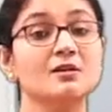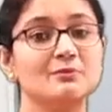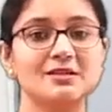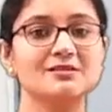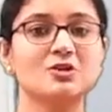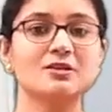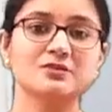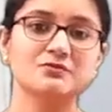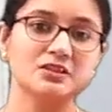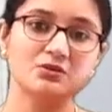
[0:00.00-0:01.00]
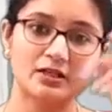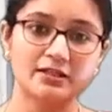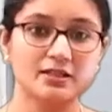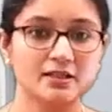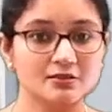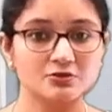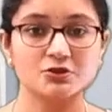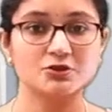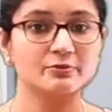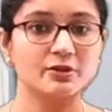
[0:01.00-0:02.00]
But it's not that within one day he is
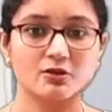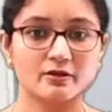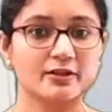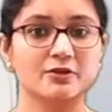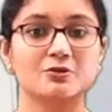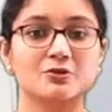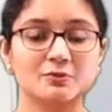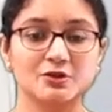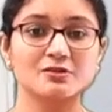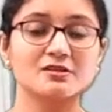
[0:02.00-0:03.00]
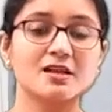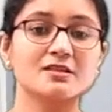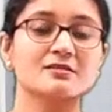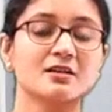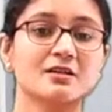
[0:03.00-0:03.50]
going to be alright, no, because he has